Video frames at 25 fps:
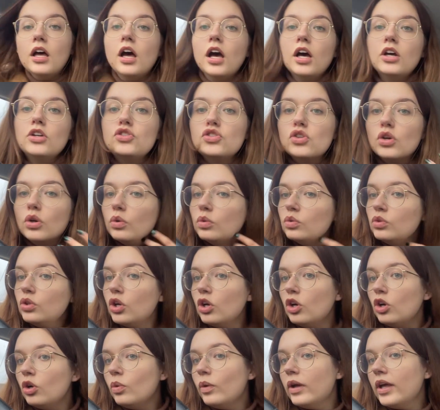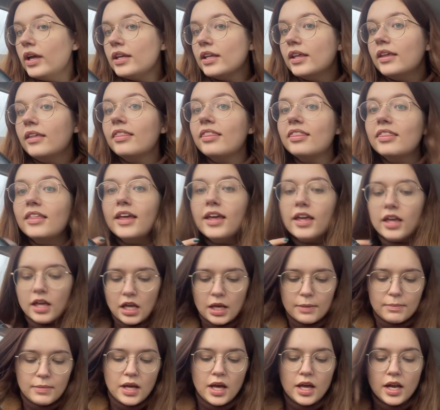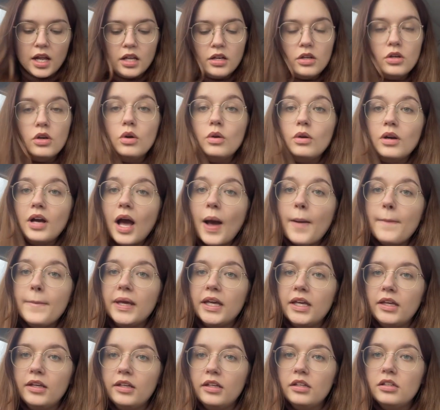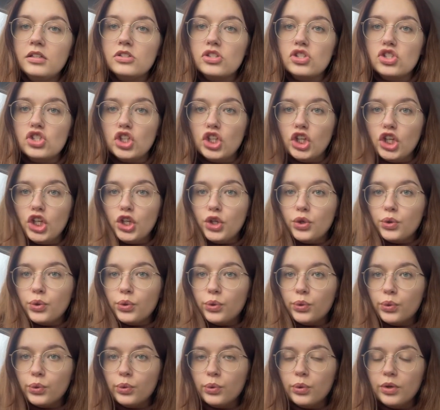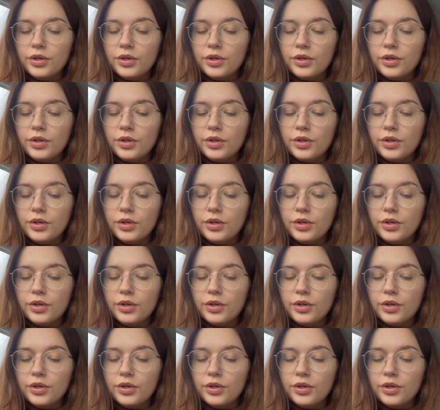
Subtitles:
I don't know anything, but I know I'll miss you.